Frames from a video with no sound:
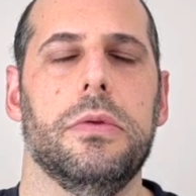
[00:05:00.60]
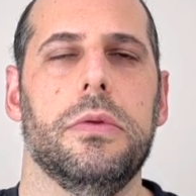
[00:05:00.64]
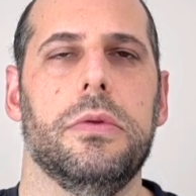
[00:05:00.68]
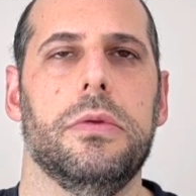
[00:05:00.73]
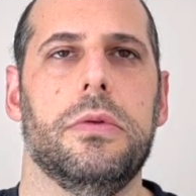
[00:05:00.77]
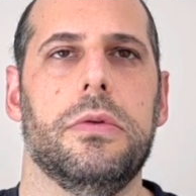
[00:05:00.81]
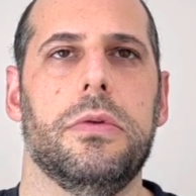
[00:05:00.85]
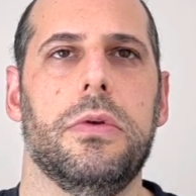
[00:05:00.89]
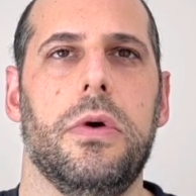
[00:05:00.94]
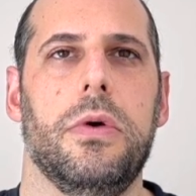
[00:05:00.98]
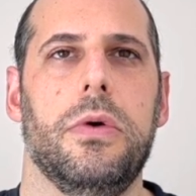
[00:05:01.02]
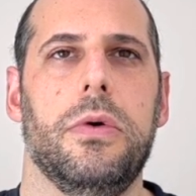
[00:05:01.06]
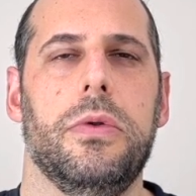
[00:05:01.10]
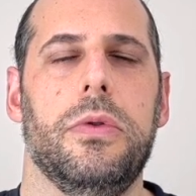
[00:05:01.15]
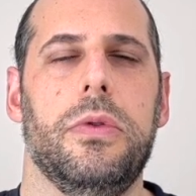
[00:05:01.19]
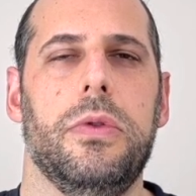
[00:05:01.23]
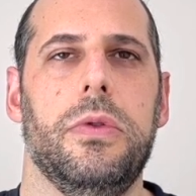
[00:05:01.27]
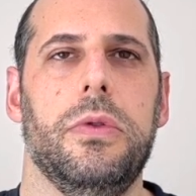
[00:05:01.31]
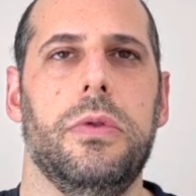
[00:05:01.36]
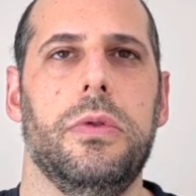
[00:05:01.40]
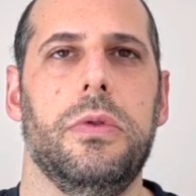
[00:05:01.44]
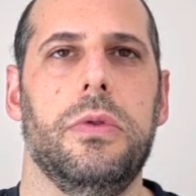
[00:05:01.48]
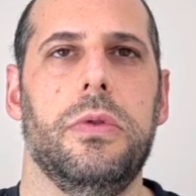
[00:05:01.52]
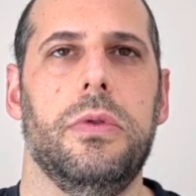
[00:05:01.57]
So
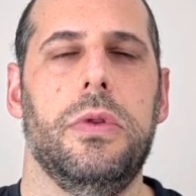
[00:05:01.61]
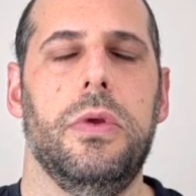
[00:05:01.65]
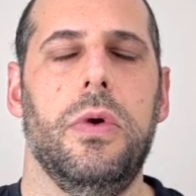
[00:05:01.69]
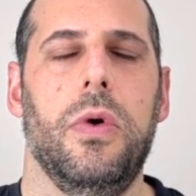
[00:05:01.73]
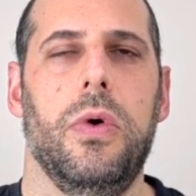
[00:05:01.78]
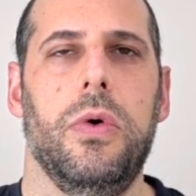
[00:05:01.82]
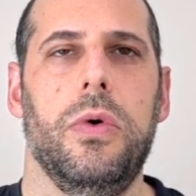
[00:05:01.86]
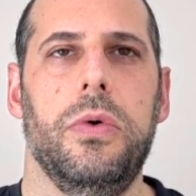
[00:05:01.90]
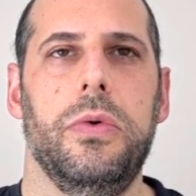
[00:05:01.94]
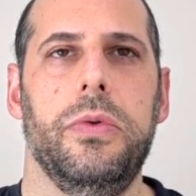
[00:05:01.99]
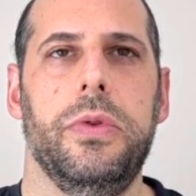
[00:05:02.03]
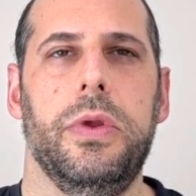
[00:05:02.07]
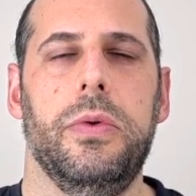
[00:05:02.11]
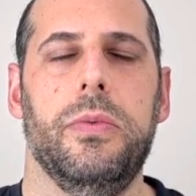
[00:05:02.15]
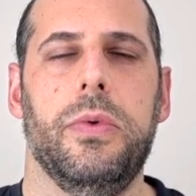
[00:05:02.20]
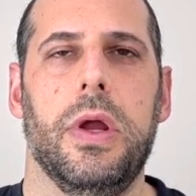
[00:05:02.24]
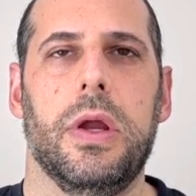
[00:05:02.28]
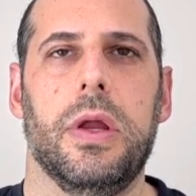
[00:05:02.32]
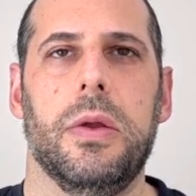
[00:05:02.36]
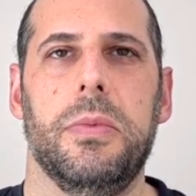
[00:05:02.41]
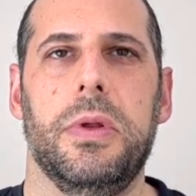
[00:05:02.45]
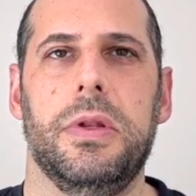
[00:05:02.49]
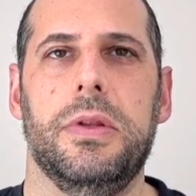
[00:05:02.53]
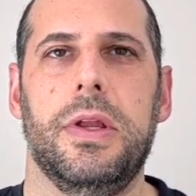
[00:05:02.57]
the only
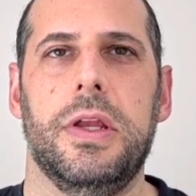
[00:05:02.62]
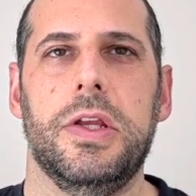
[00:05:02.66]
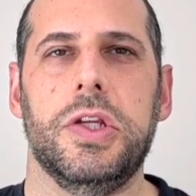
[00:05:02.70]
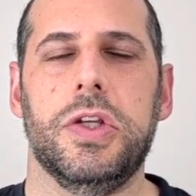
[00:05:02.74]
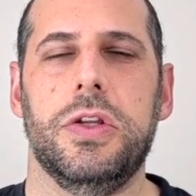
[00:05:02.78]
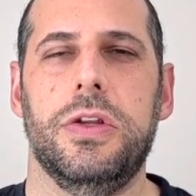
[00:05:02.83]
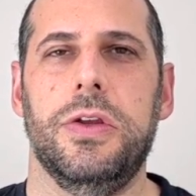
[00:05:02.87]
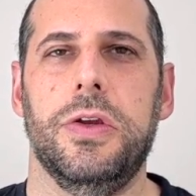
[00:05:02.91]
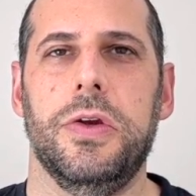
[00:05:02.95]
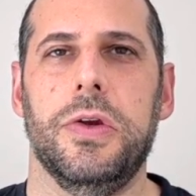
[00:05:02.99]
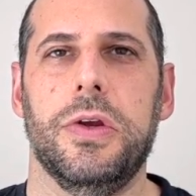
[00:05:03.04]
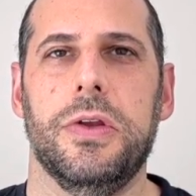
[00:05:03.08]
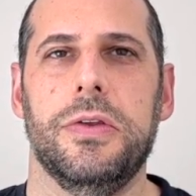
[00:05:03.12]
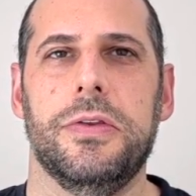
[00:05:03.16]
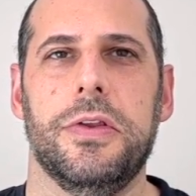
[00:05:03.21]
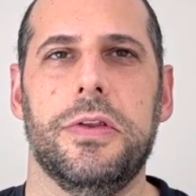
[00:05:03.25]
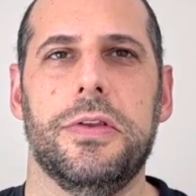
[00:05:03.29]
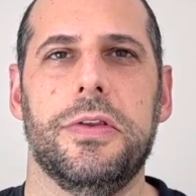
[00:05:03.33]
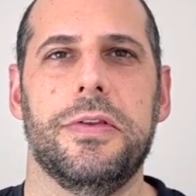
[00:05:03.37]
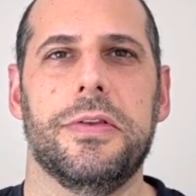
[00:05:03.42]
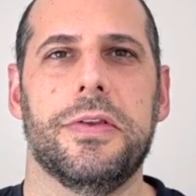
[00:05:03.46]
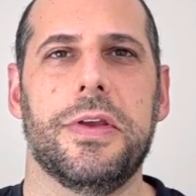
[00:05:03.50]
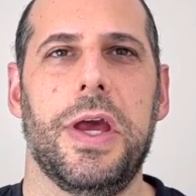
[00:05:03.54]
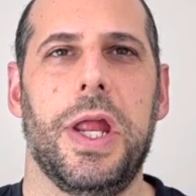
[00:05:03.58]
recommendation here, because this
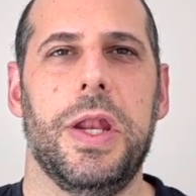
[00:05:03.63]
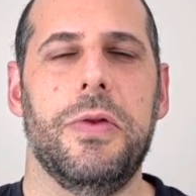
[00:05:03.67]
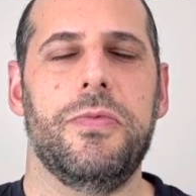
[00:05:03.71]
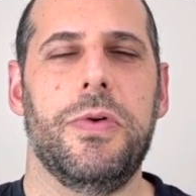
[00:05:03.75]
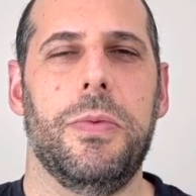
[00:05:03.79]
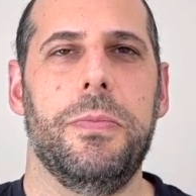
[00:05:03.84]
is kind of a